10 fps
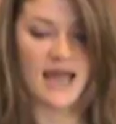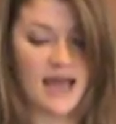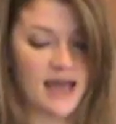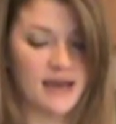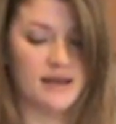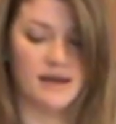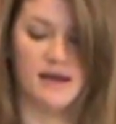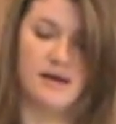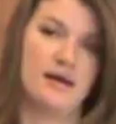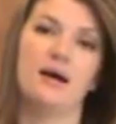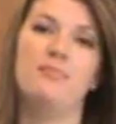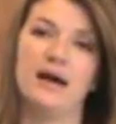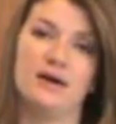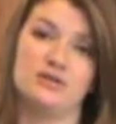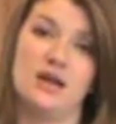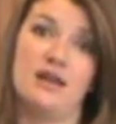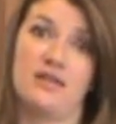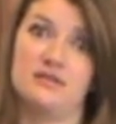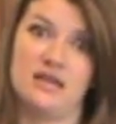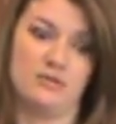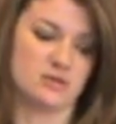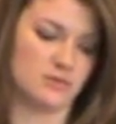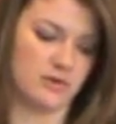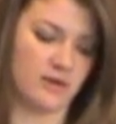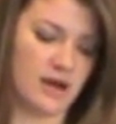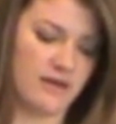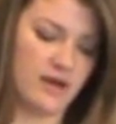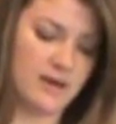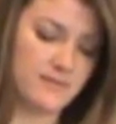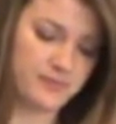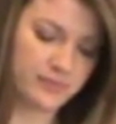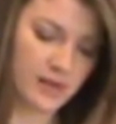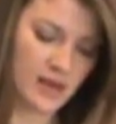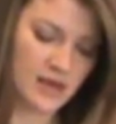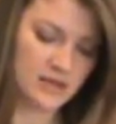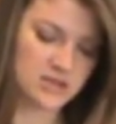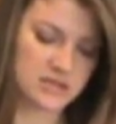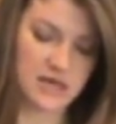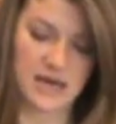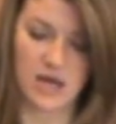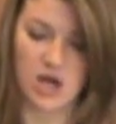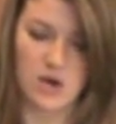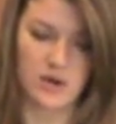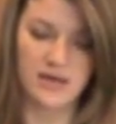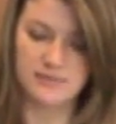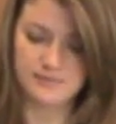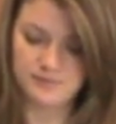add about another tablespoon of agave, just to kind of coat it.